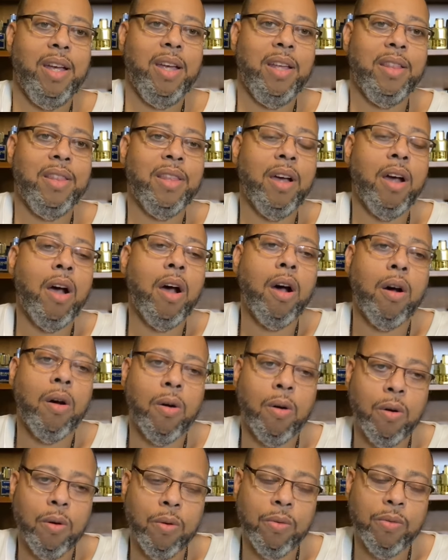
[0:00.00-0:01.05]
the
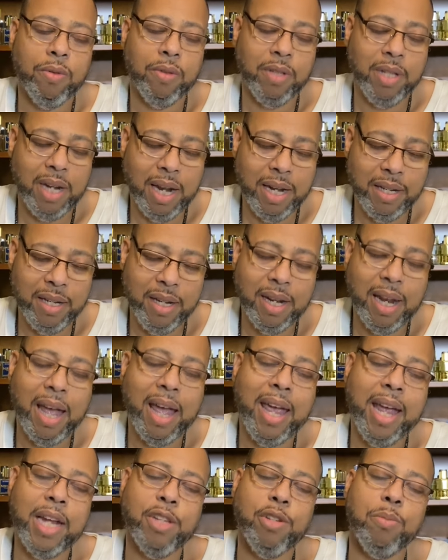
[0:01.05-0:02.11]
haul that I did, I
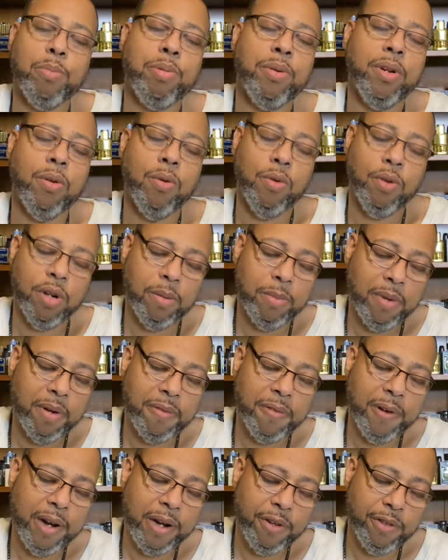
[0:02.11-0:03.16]
had to pre-order my
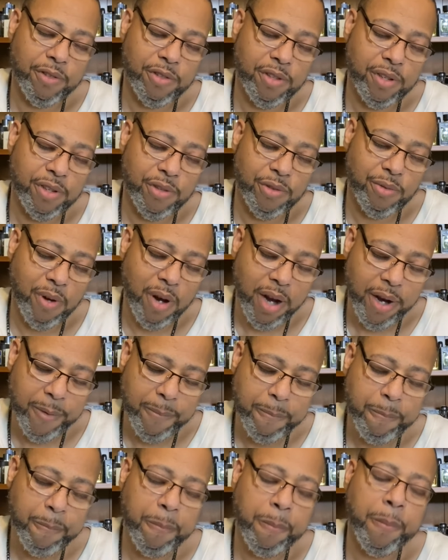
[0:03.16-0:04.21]
fragrances, right?
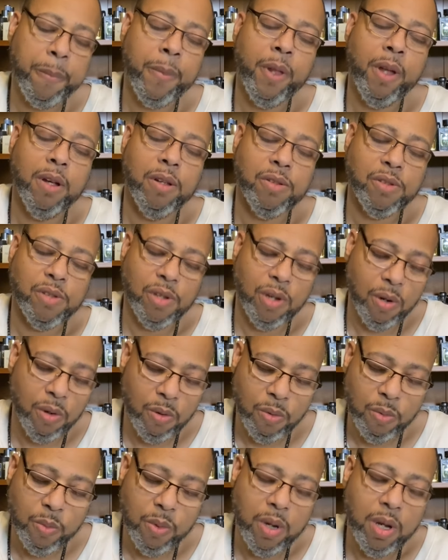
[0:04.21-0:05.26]

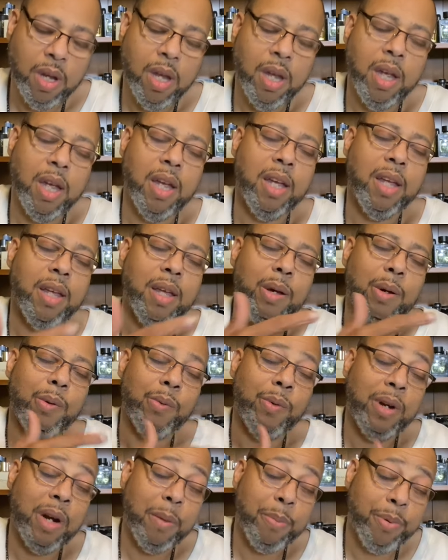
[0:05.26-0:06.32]
So
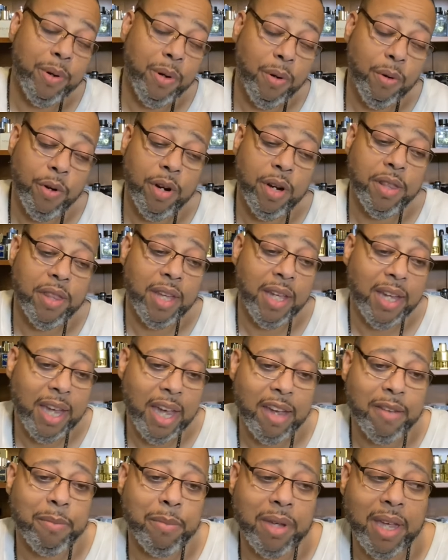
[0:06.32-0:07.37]
when I pre-ordered, they
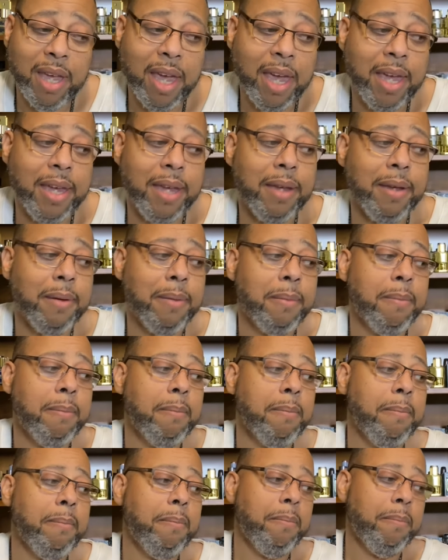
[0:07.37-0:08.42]
gave me a
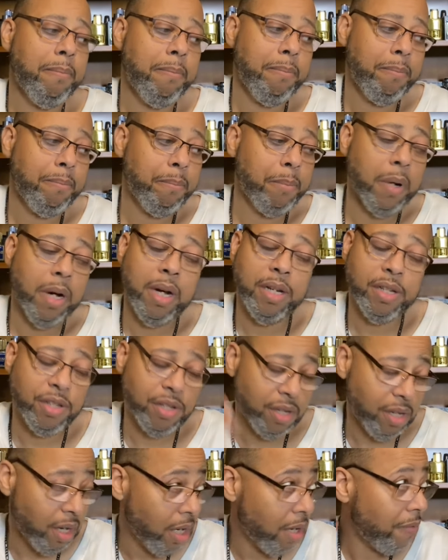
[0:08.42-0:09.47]

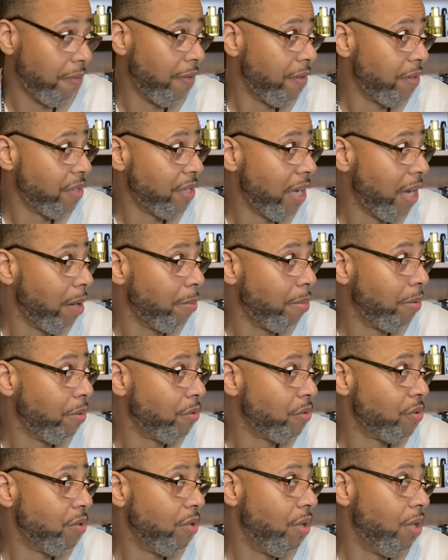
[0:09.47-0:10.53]
bunch of
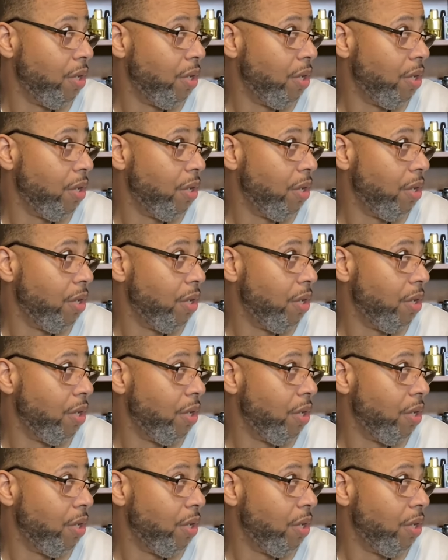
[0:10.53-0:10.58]
samples.